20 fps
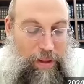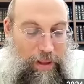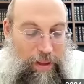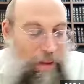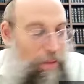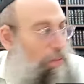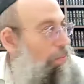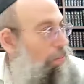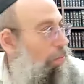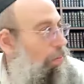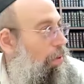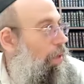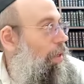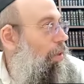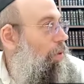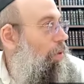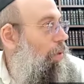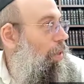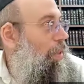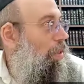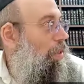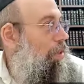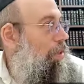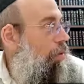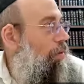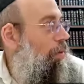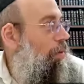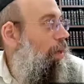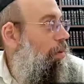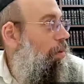That would be that the one that's
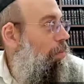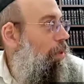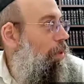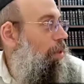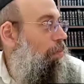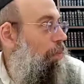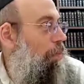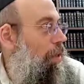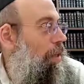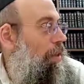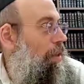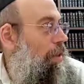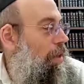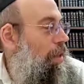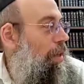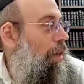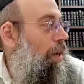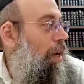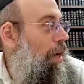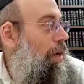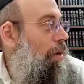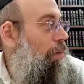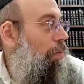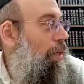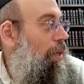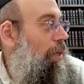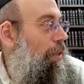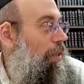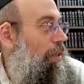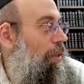holding it must be that the other guy
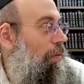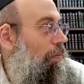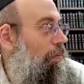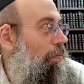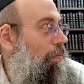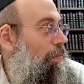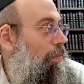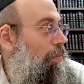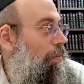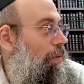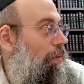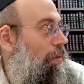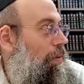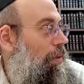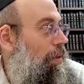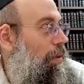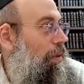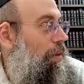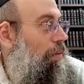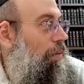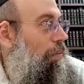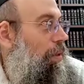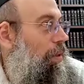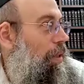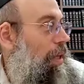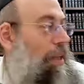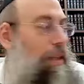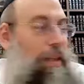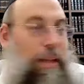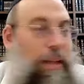admitted to him,
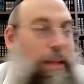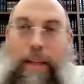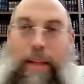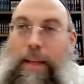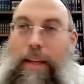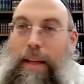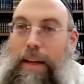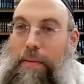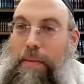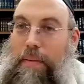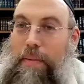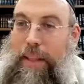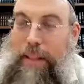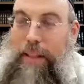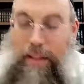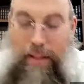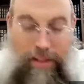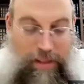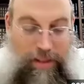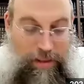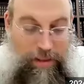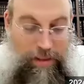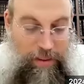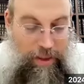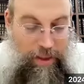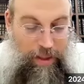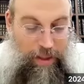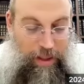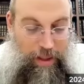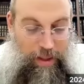not that they rented it.
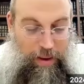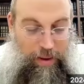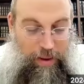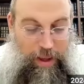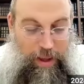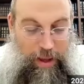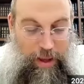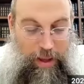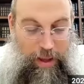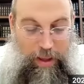Okay.